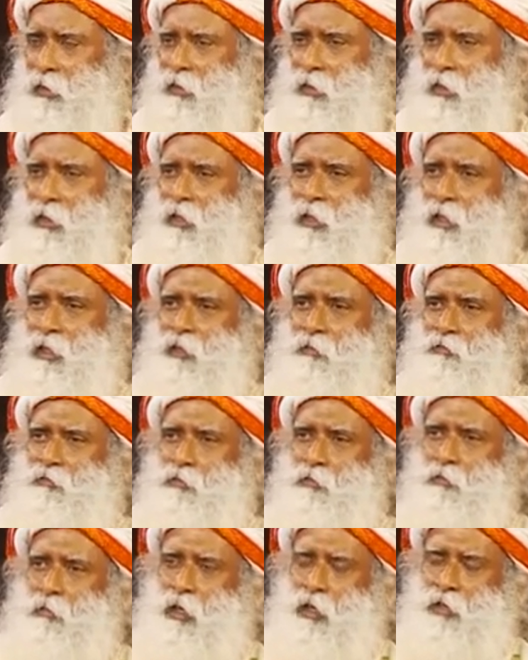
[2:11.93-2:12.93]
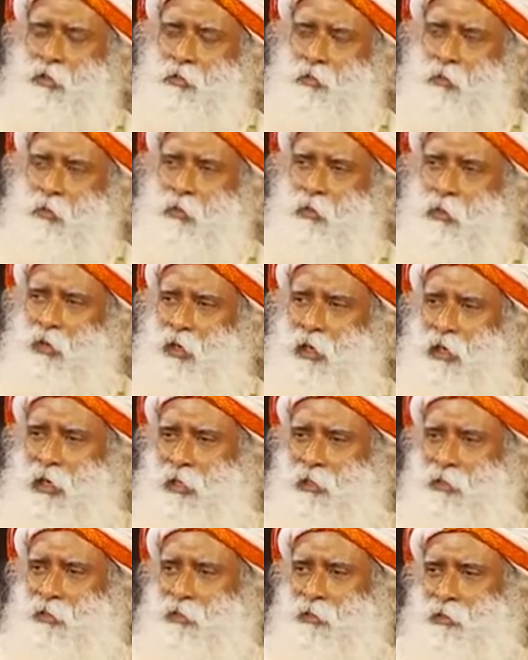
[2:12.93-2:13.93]
Getting a few marks more or
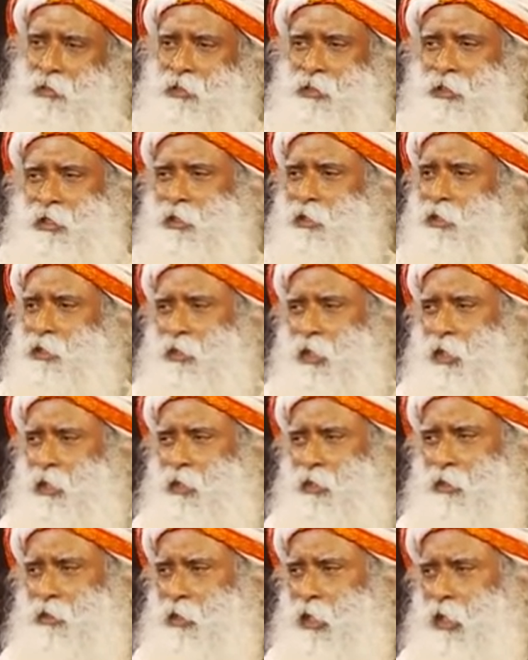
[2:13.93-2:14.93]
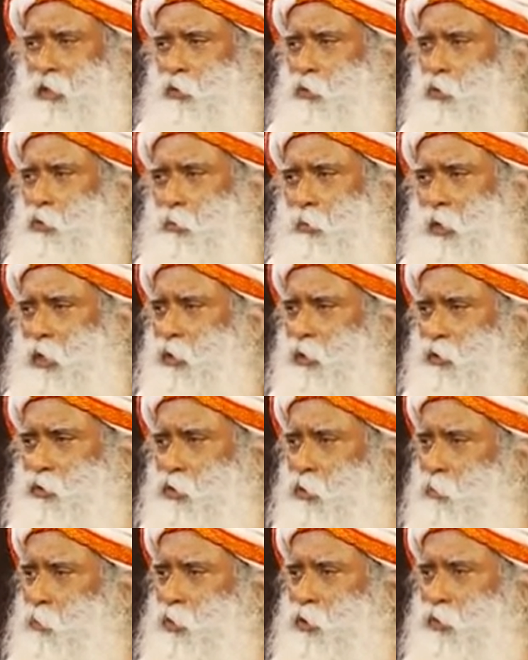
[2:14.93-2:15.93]
less in 10th standard is not going to make
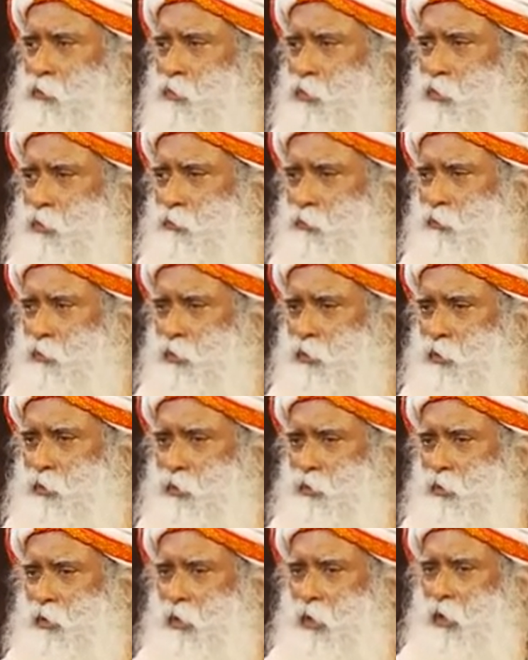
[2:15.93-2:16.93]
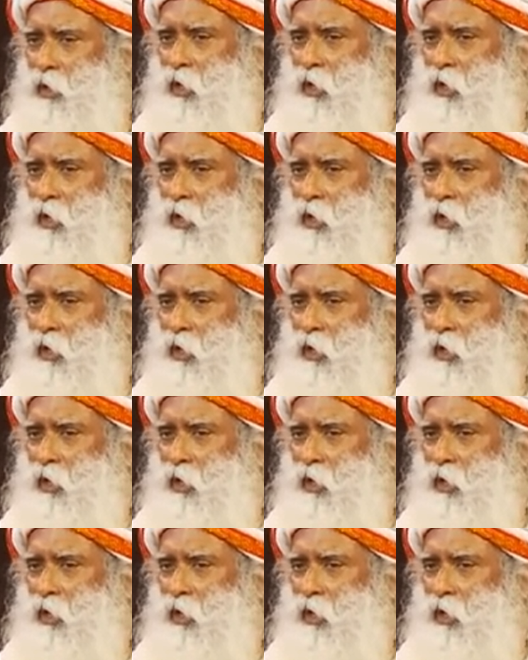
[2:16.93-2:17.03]
so much of a difference.